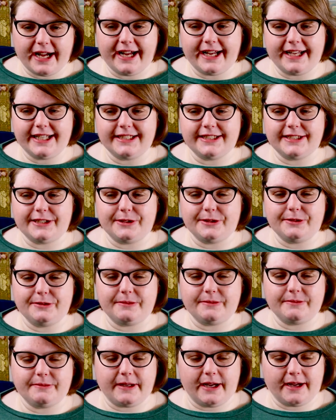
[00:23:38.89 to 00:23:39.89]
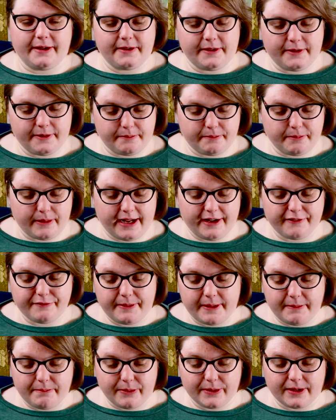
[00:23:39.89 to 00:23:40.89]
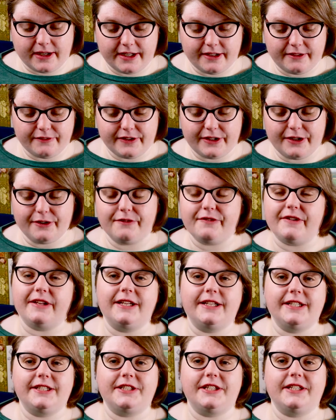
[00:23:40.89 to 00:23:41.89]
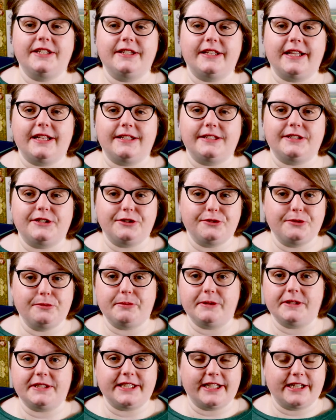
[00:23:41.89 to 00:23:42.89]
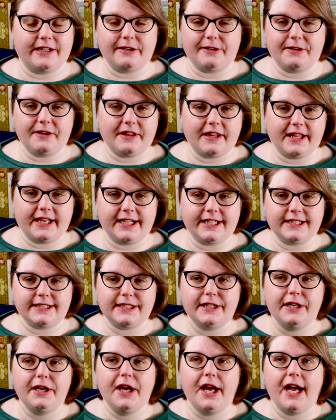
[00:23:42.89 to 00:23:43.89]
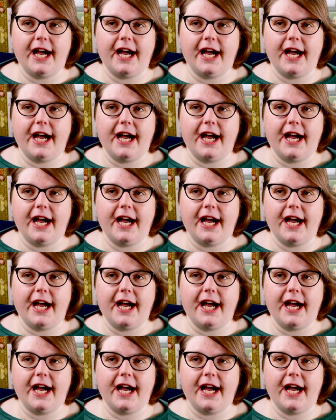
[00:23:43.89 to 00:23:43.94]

and you have you have people kind of in your village, and they'll do particular things.